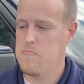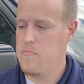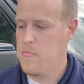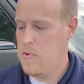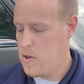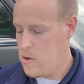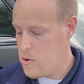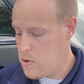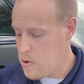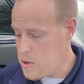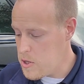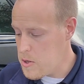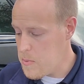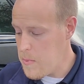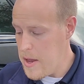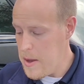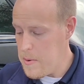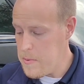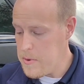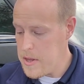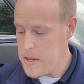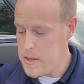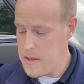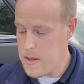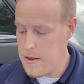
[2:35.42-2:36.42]
you used to be
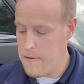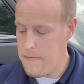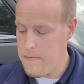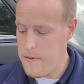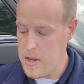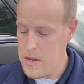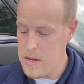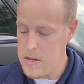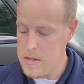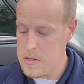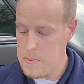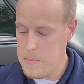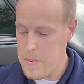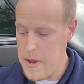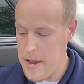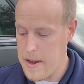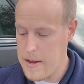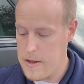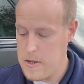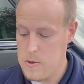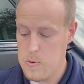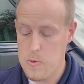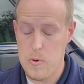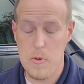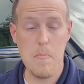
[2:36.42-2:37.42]
able to get the convenience
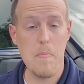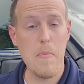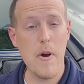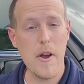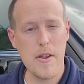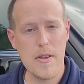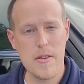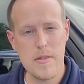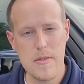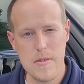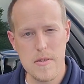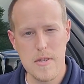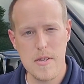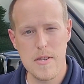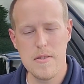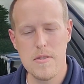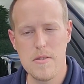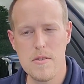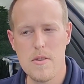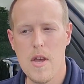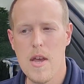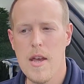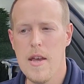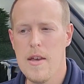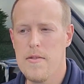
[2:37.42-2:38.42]
package with bucket seats